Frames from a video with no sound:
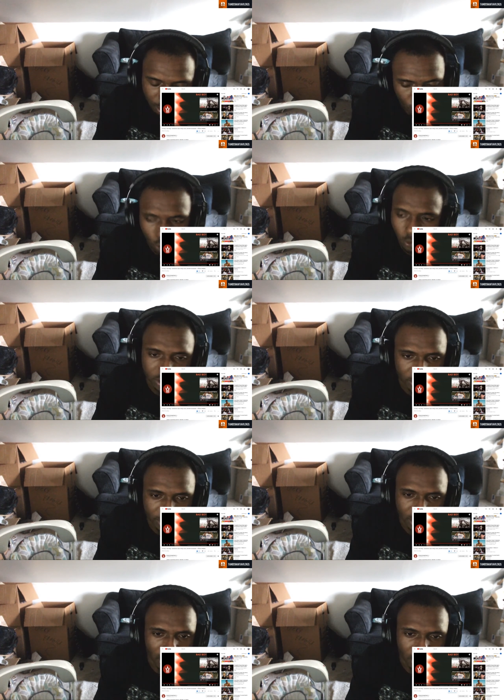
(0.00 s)
who else
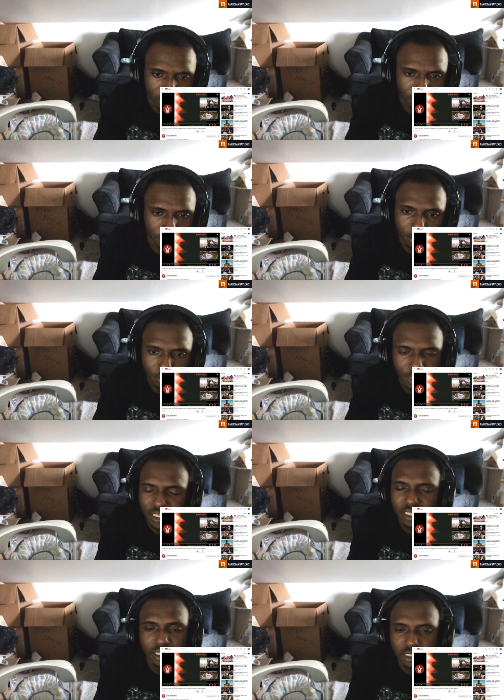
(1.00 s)
dissed a lot of people? But he
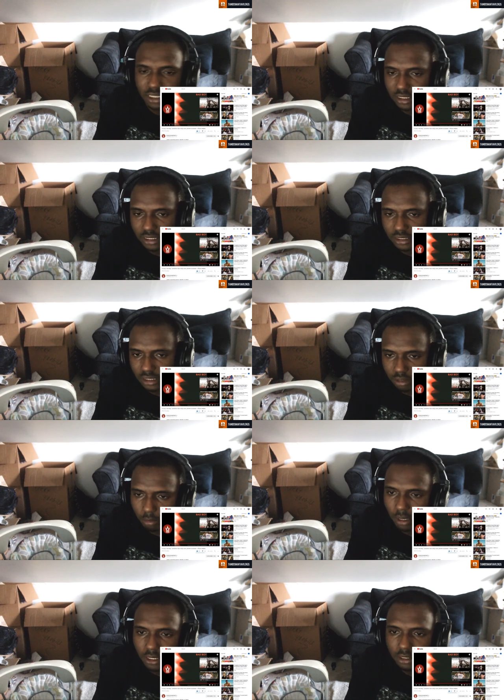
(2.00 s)
didn't diss everybody.